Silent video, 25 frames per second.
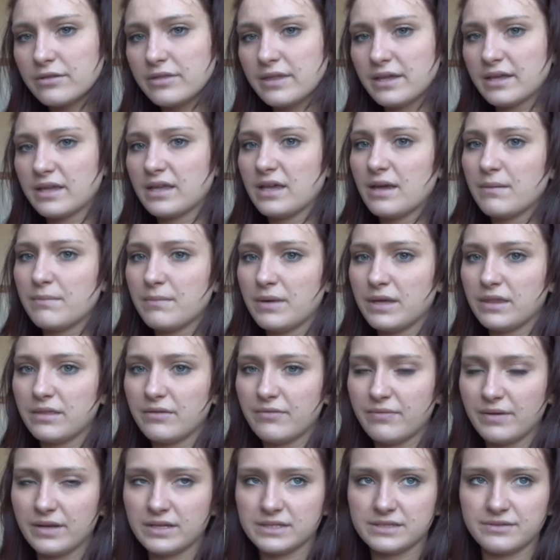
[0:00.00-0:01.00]
they can make the
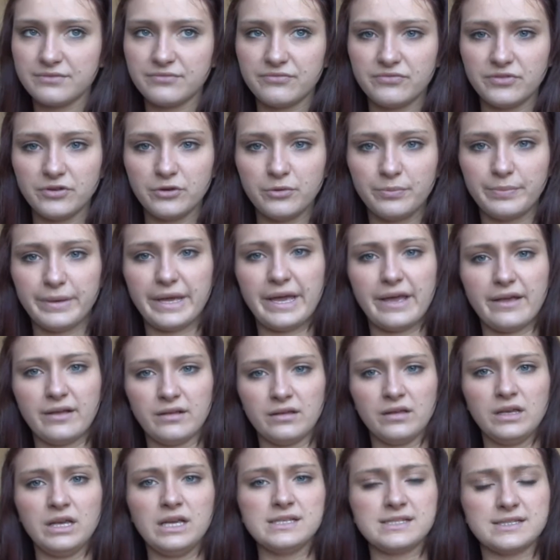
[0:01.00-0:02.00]
person feel better
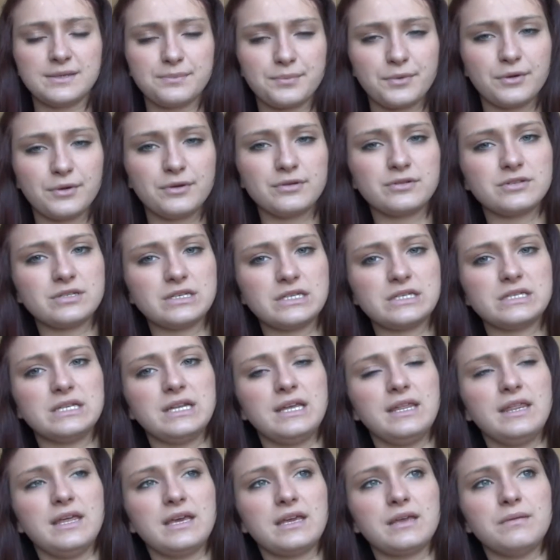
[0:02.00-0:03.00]
subconsciously,
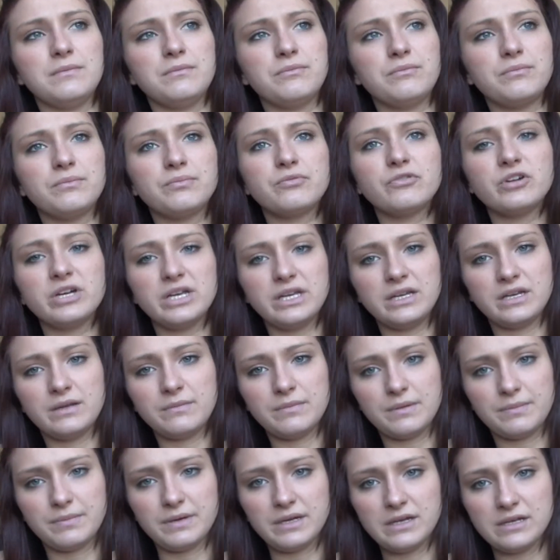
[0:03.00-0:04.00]
they can brighten up
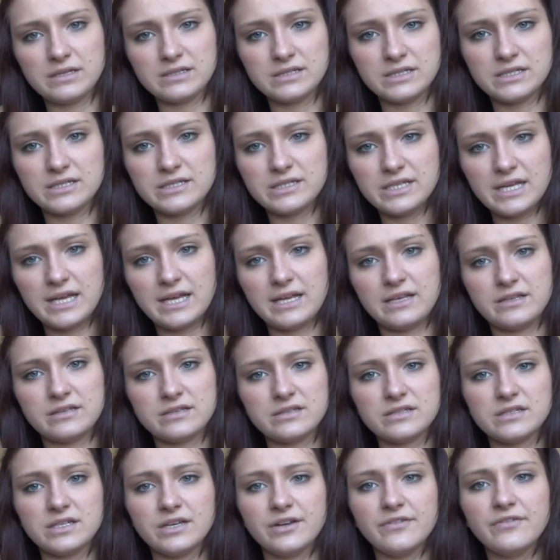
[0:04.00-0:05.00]
the person's day and
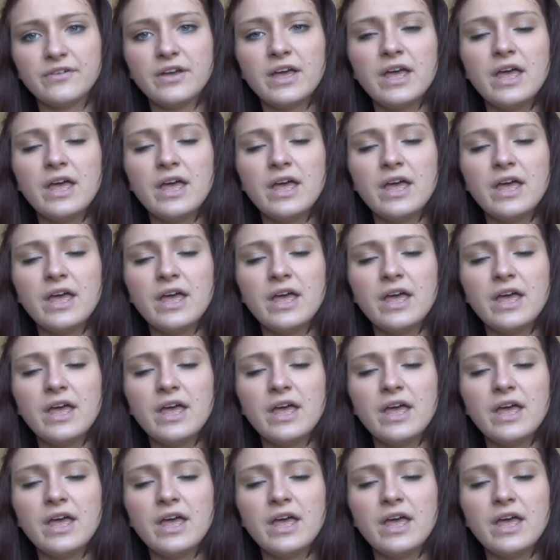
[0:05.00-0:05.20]
stuff.